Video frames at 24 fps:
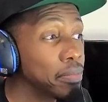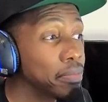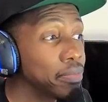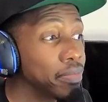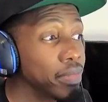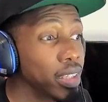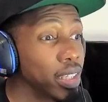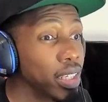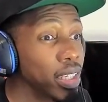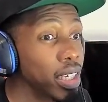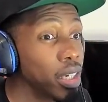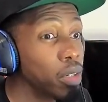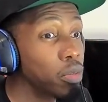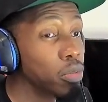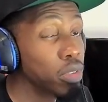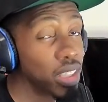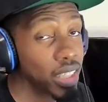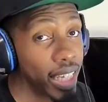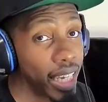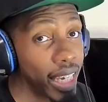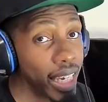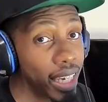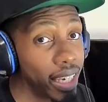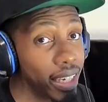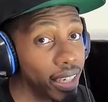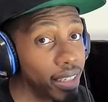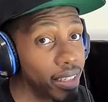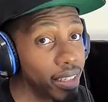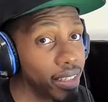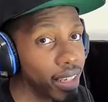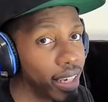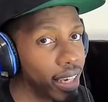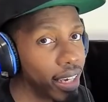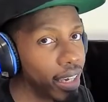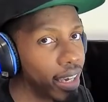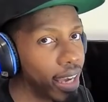it was dead.
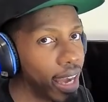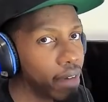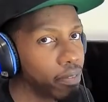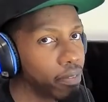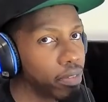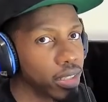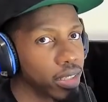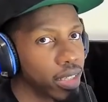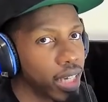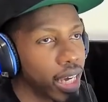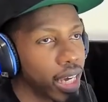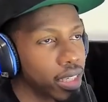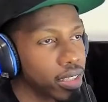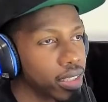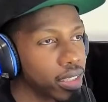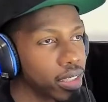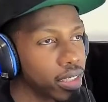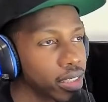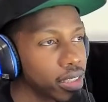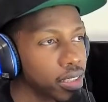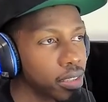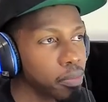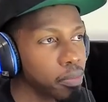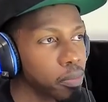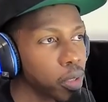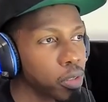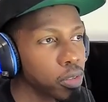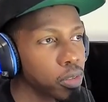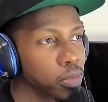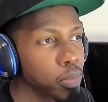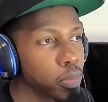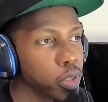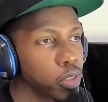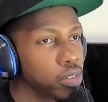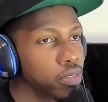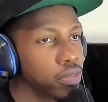Like, after tax season, most
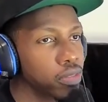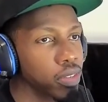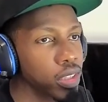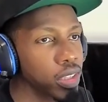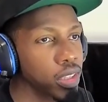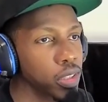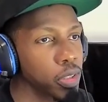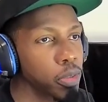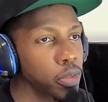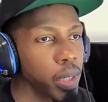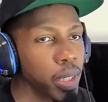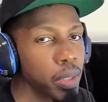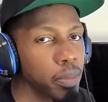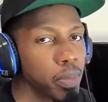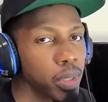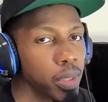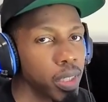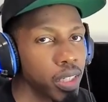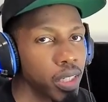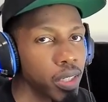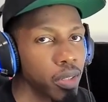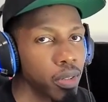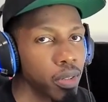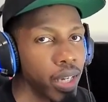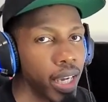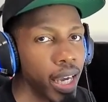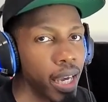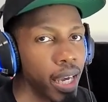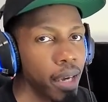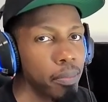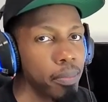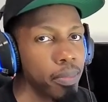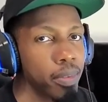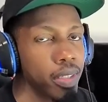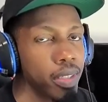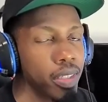of us don't make money on the app
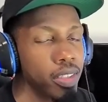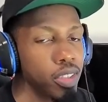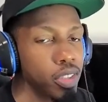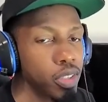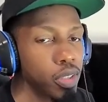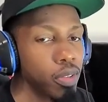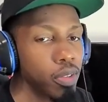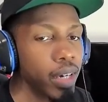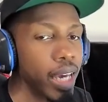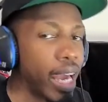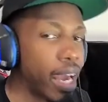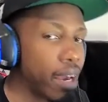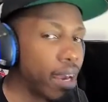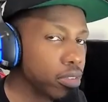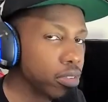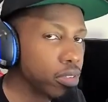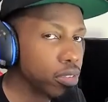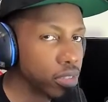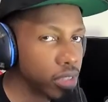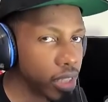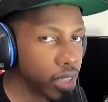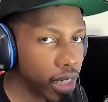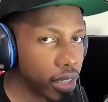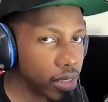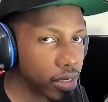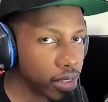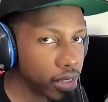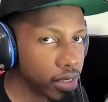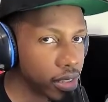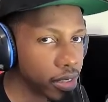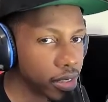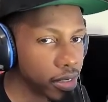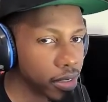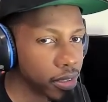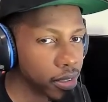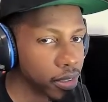until after tax
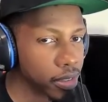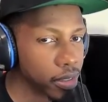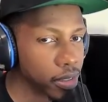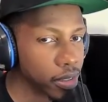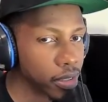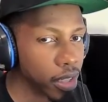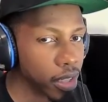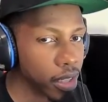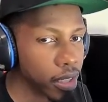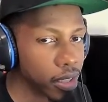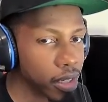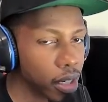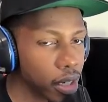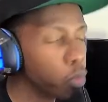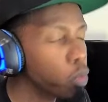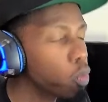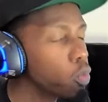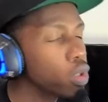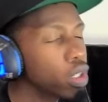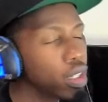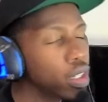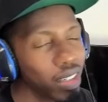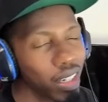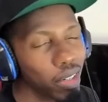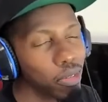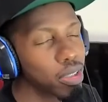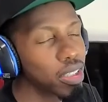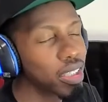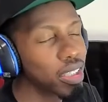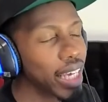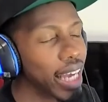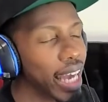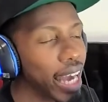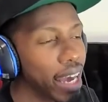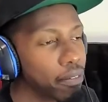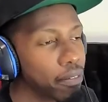season. Well, I want to say
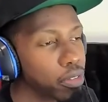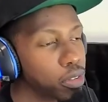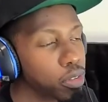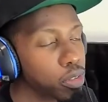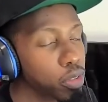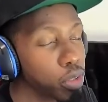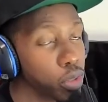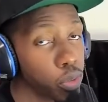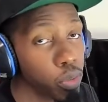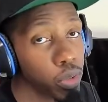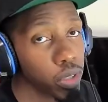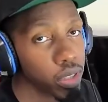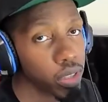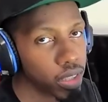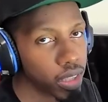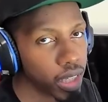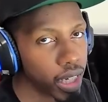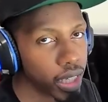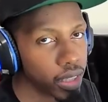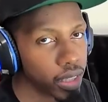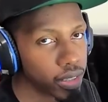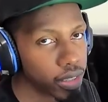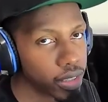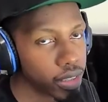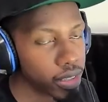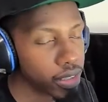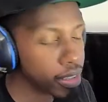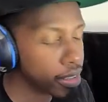after, during tax season.